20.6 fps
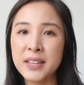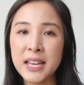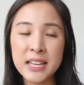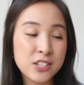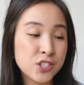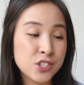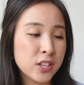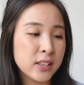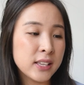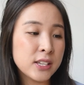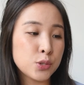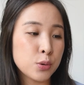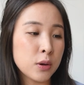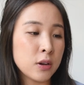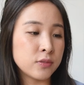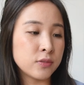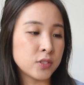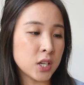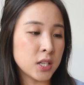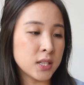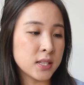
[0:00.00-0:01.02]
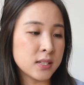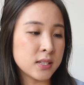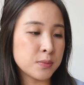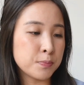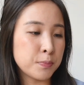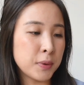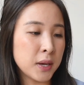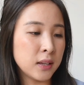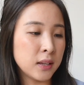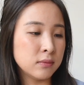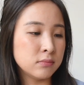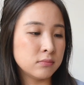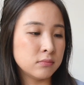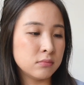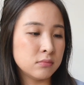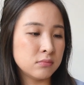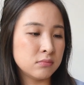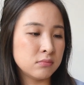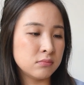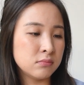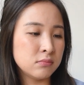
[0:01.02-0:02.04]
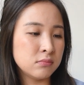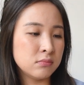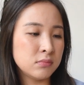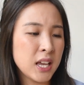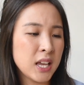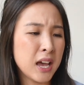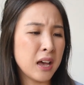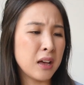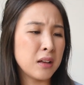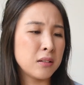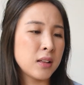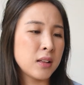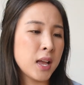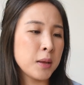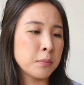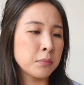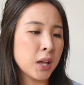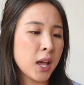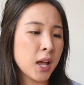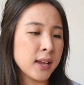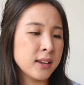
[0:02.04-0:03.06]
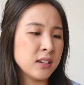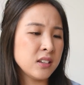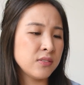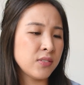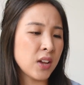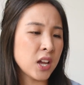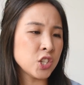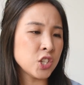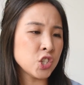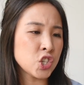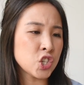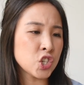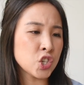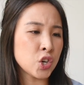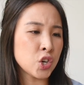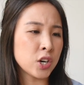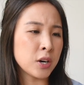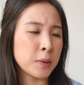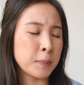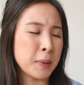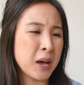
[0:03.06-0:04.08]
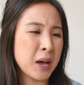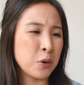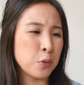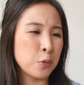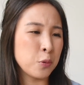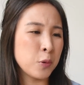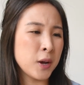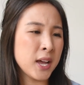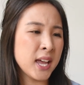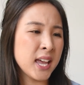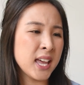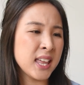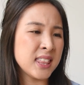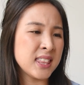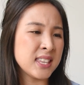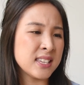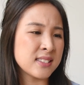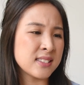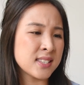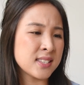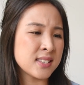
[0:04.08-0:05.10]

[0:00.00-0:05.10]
and it's only twelve dollars, but yeah, I'm kind of unsure about where this